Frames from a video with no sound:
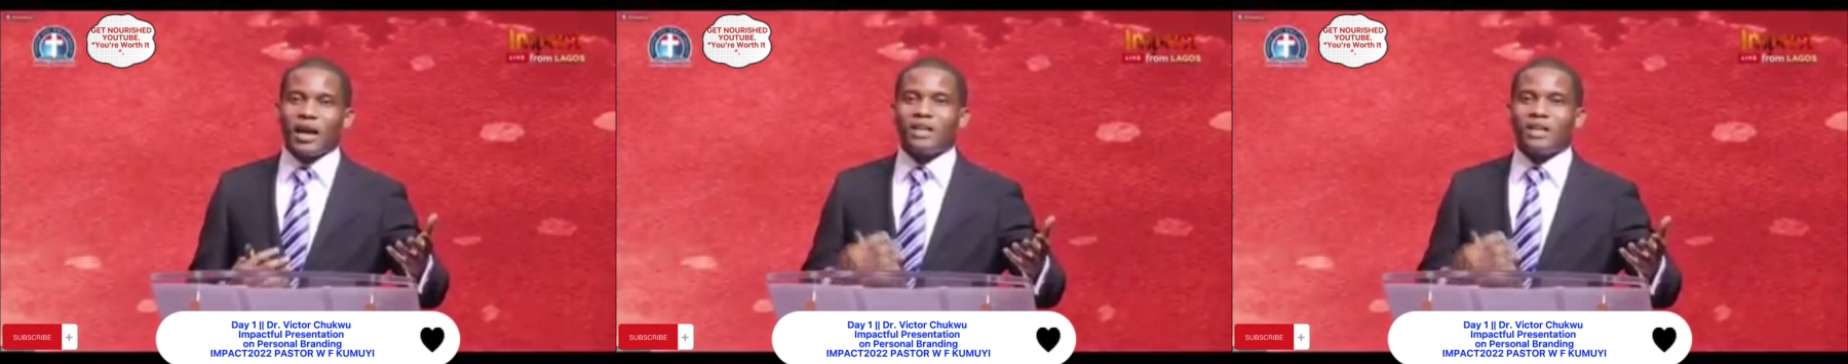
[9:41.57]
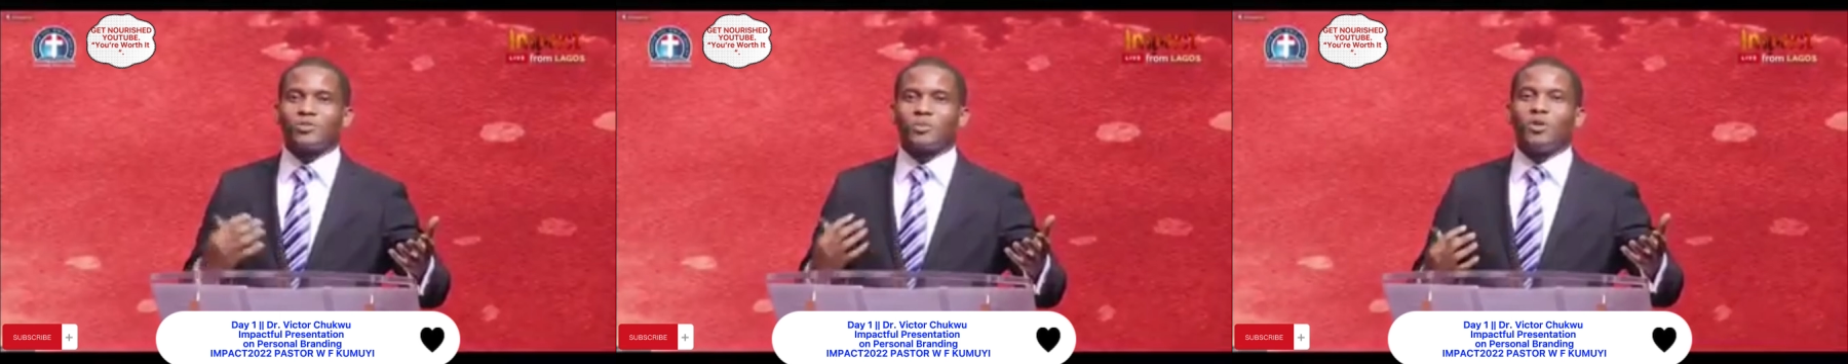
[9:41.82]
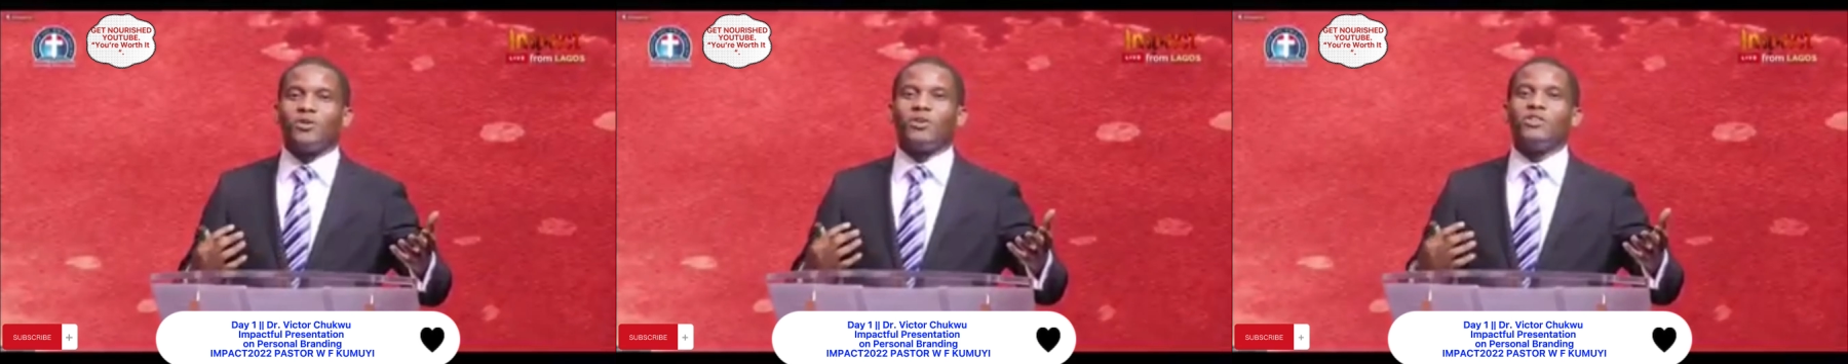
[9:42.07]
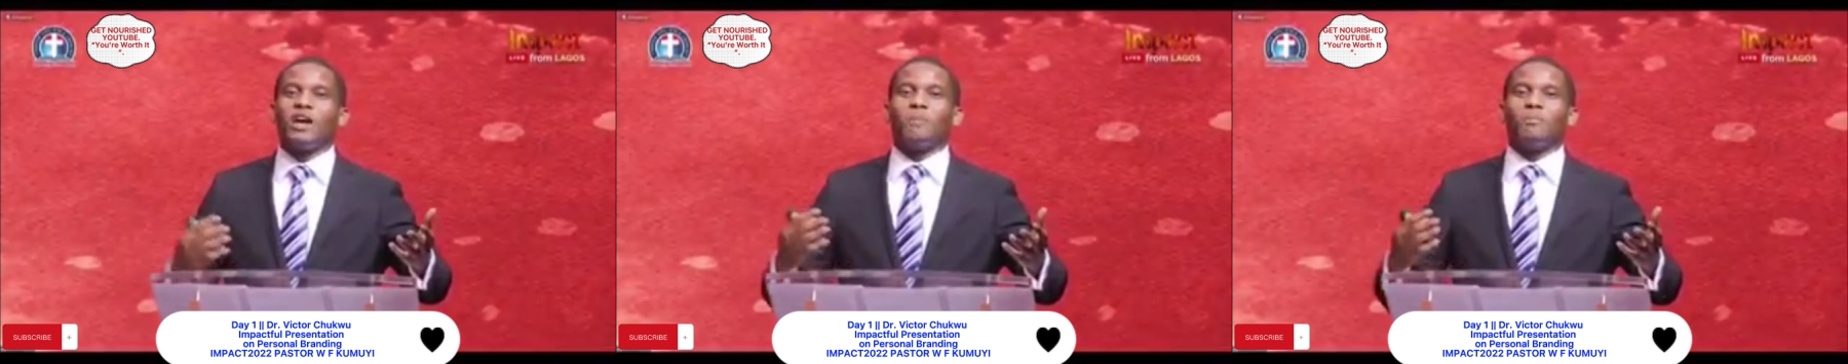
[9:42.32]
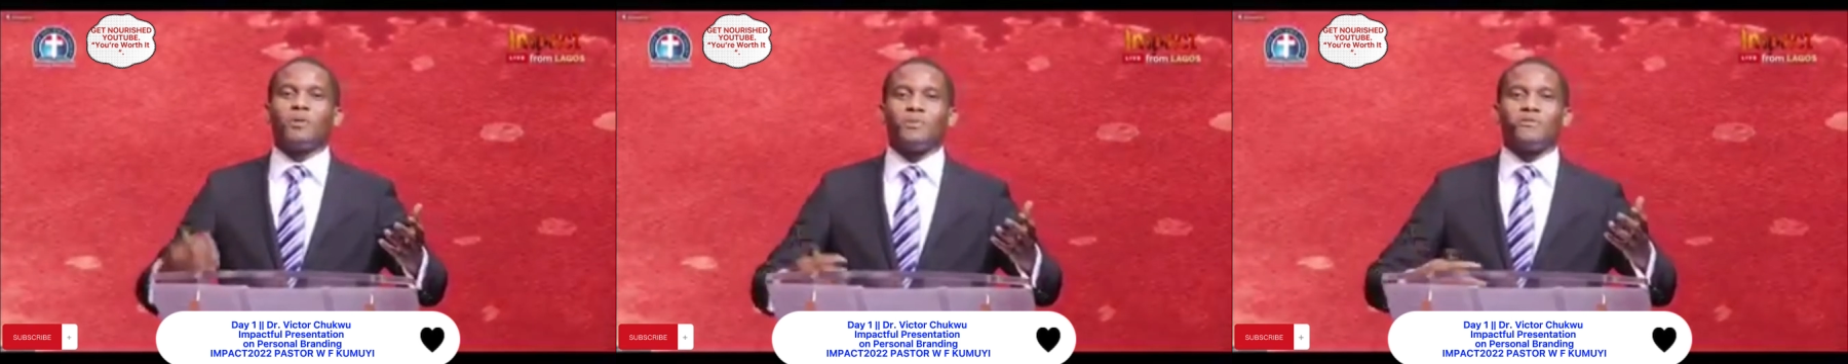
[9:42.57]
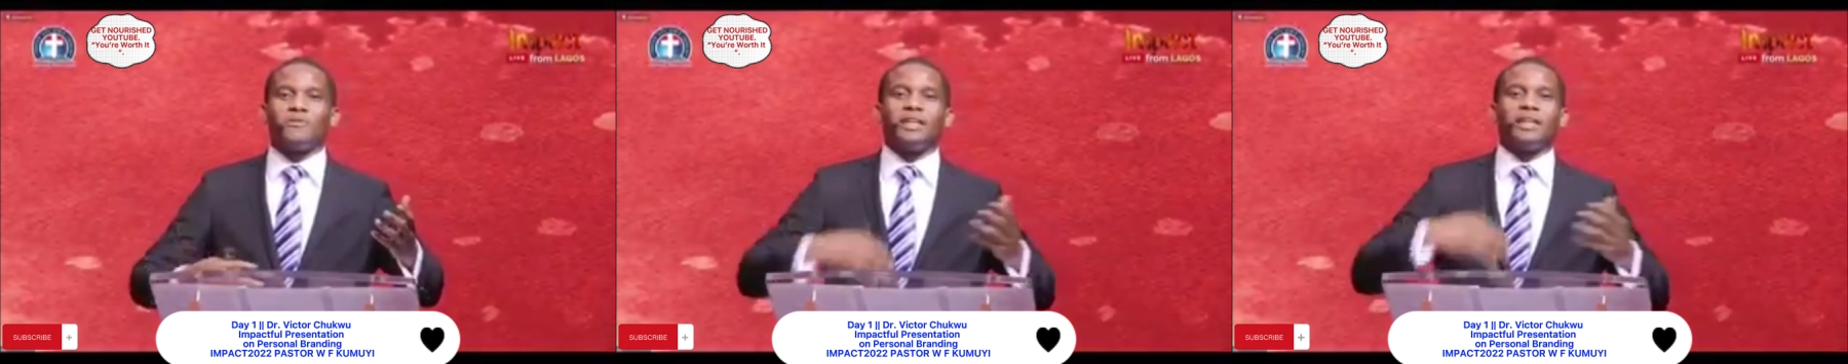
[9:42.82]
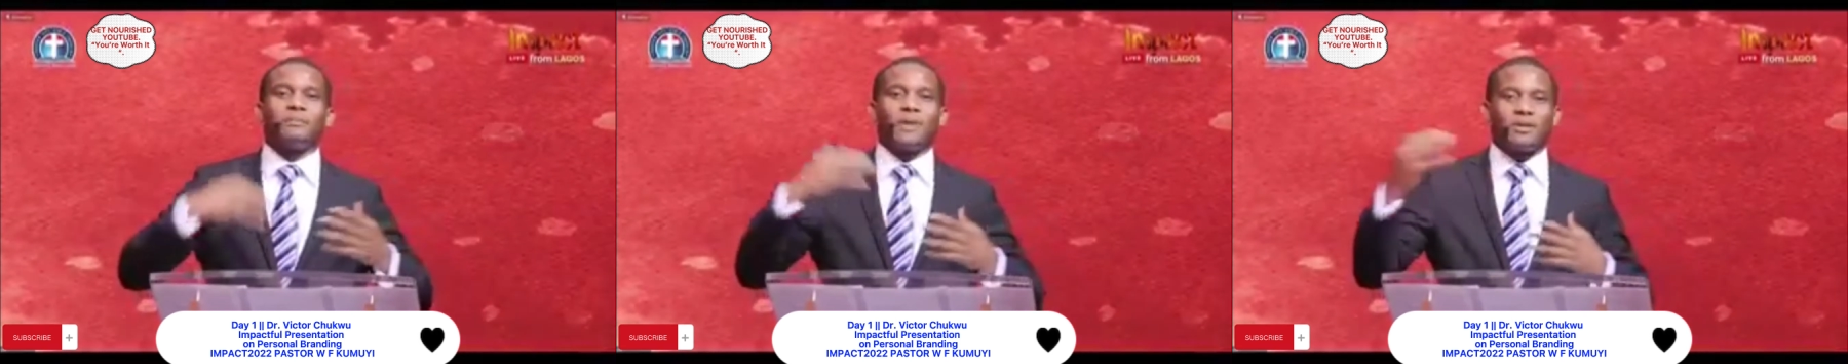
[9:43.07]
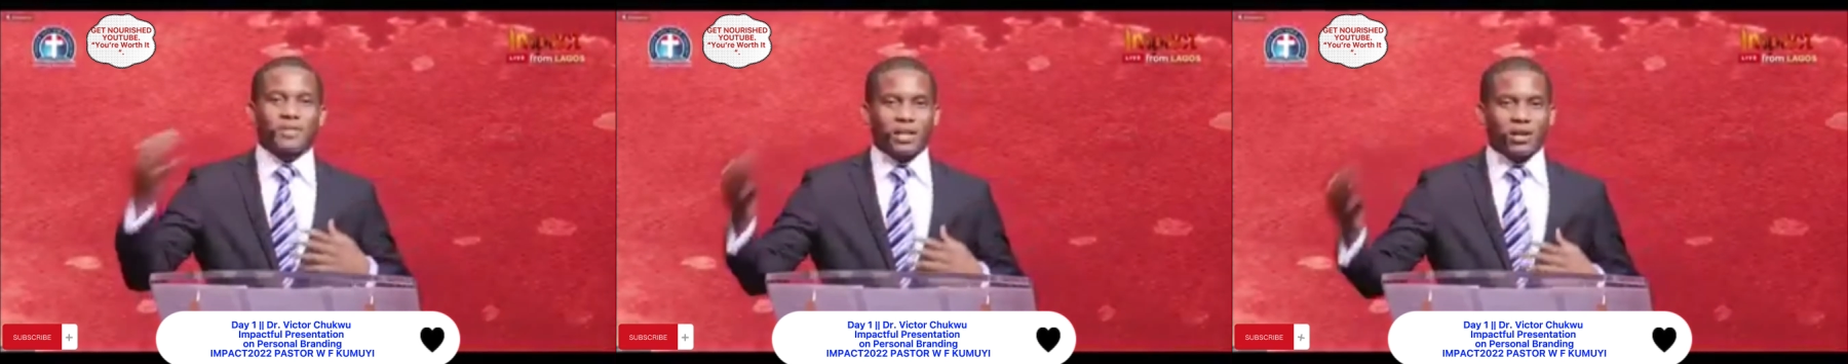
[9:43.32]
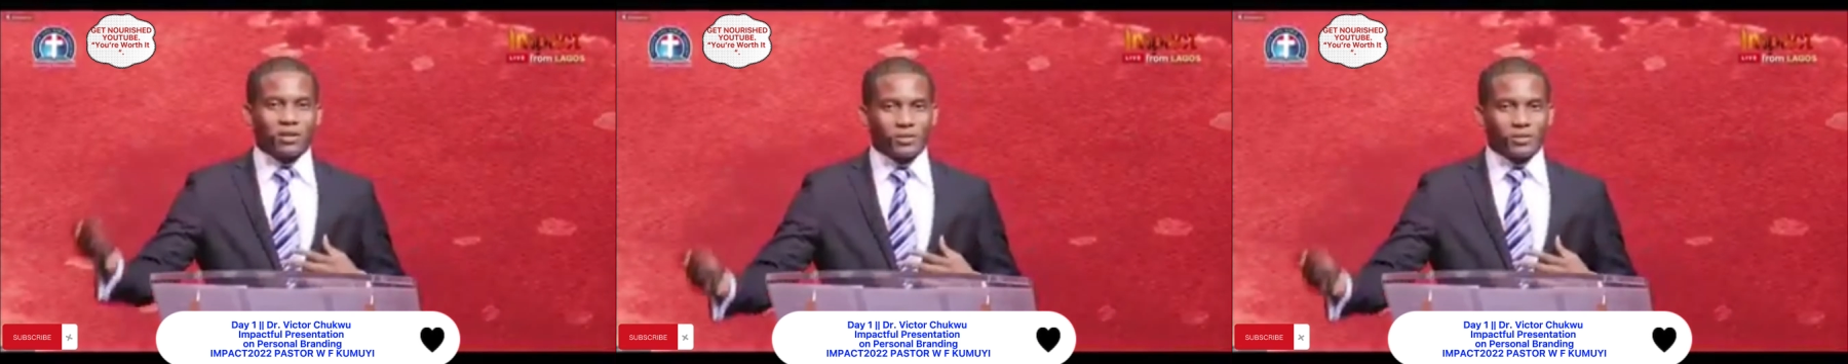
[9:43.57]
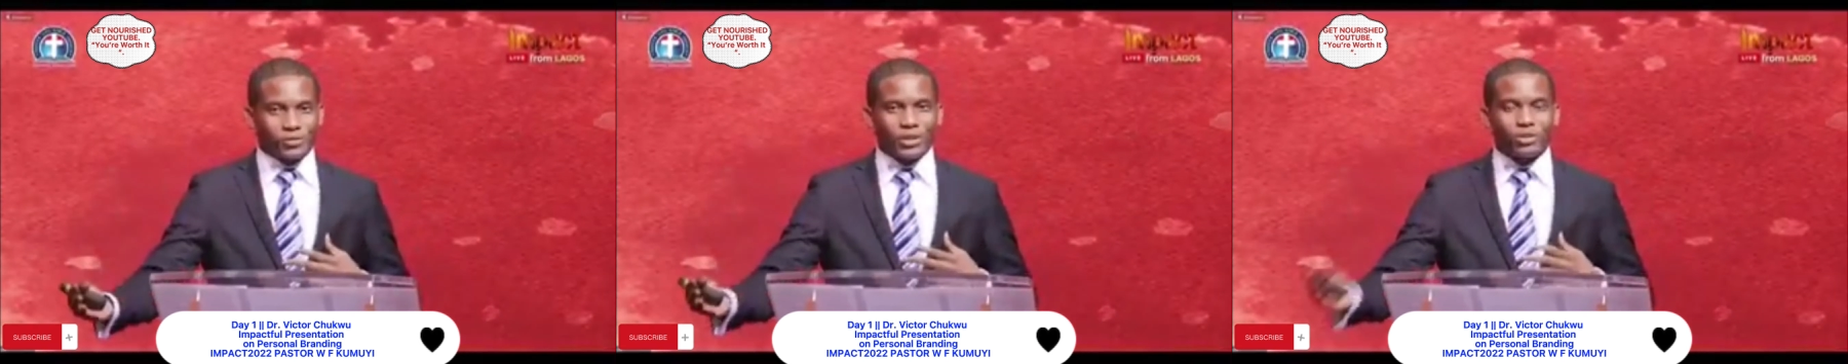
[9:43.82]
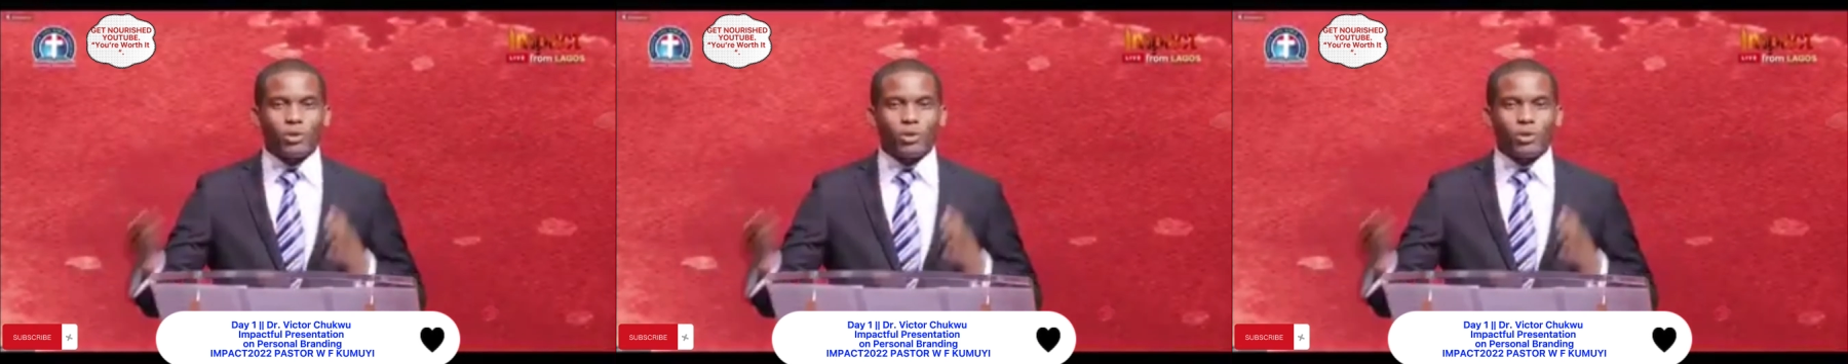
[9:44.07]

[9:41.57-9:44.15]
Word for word: and tomorrow you are murmuring about the country?